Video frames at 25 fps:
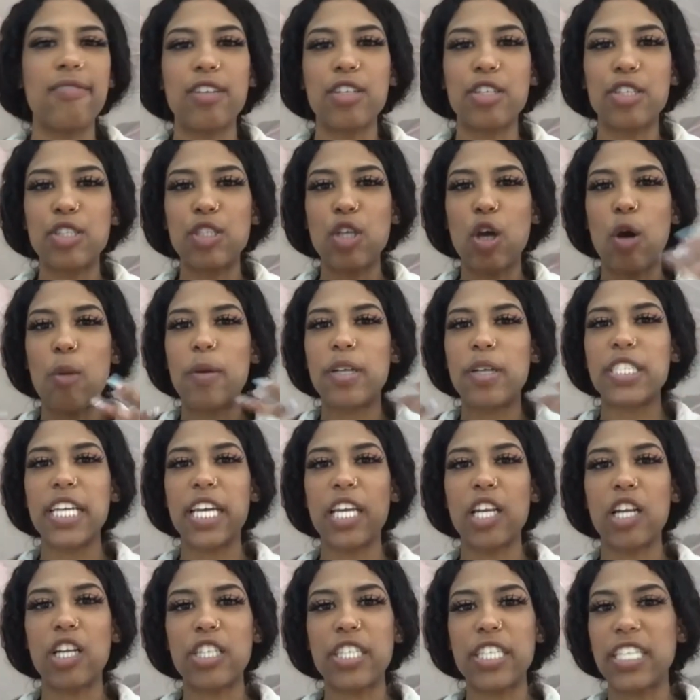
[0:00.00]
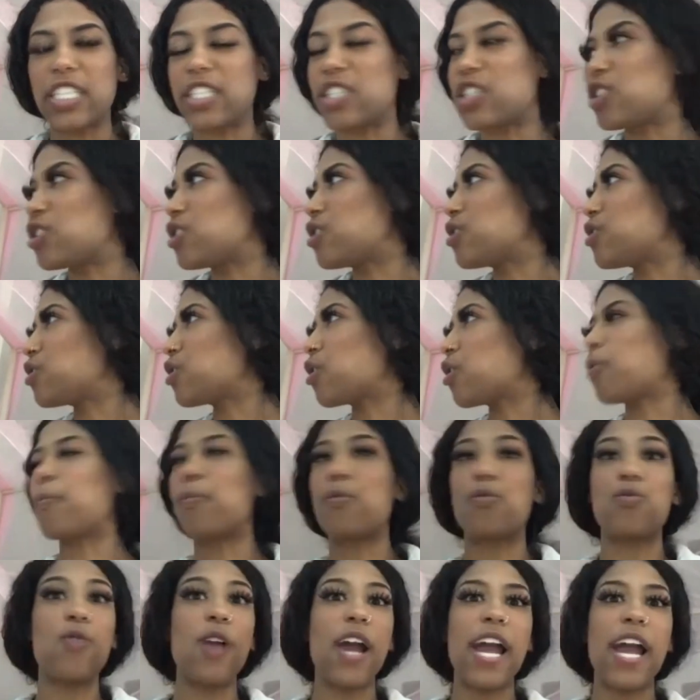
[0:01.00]
There's so much energy. It's so
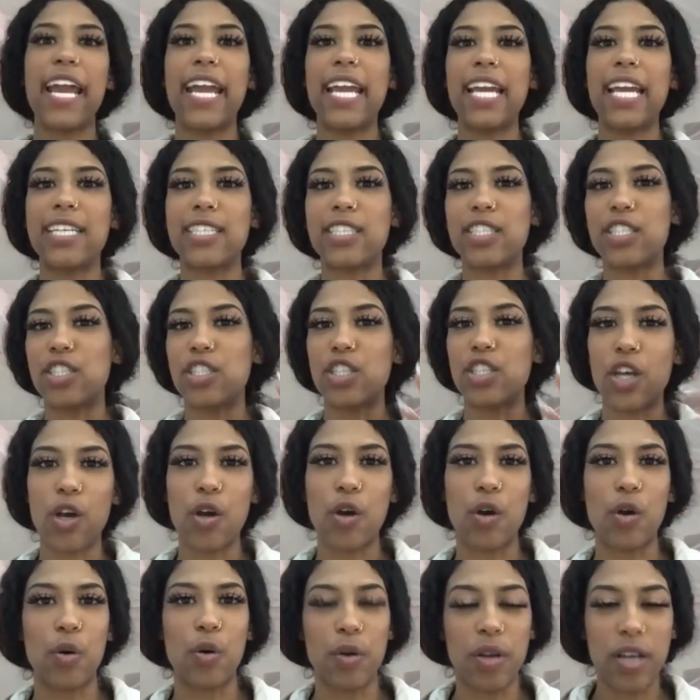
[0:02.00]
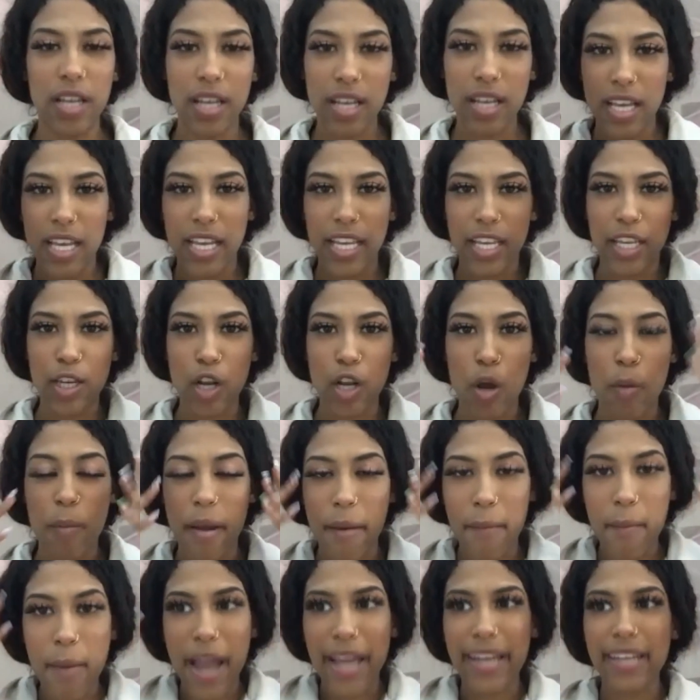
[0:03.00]
bright. It's so, you know,
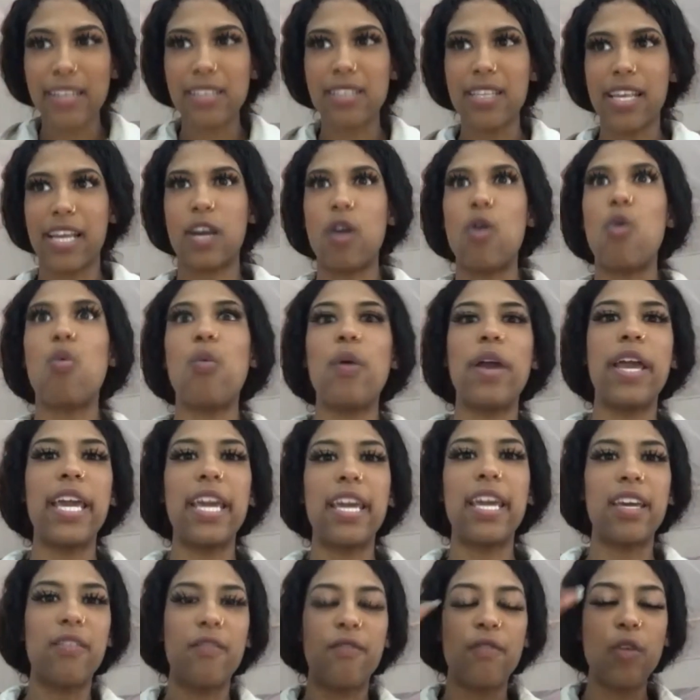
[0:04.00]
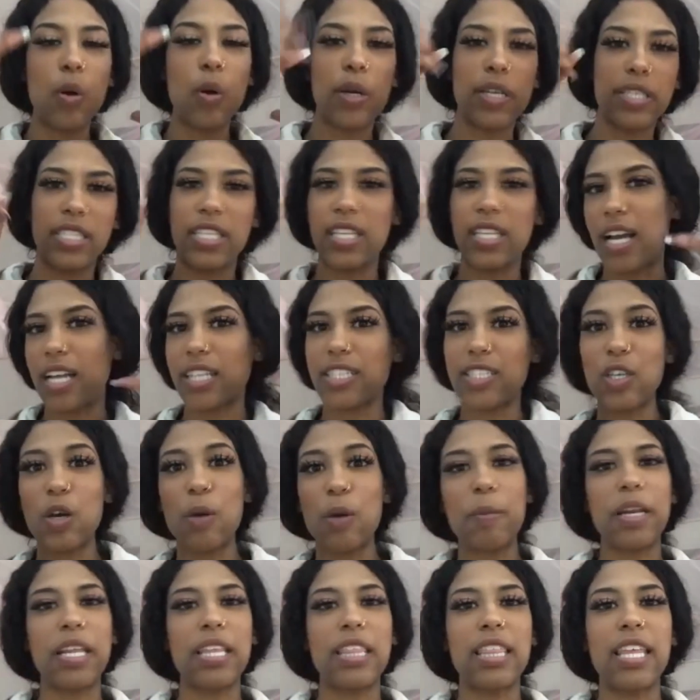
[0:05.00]
my mind is like awake and focusing on so
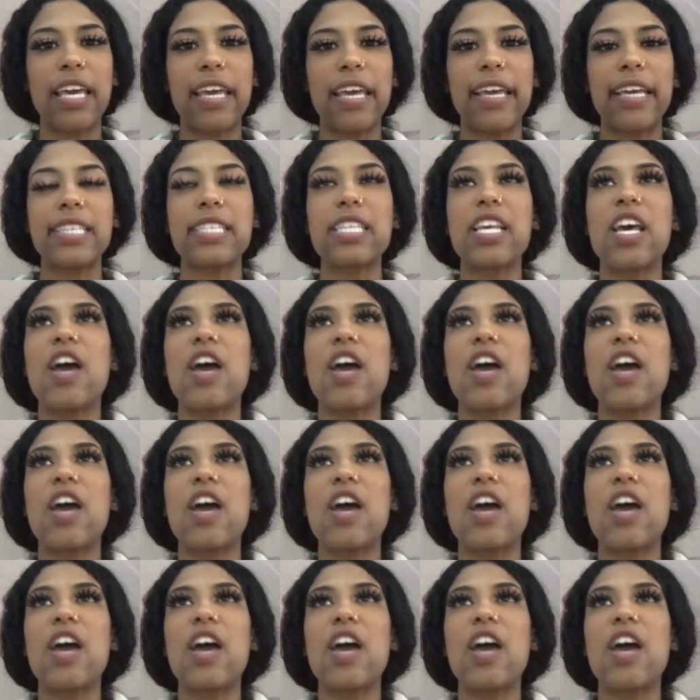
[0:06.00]
many things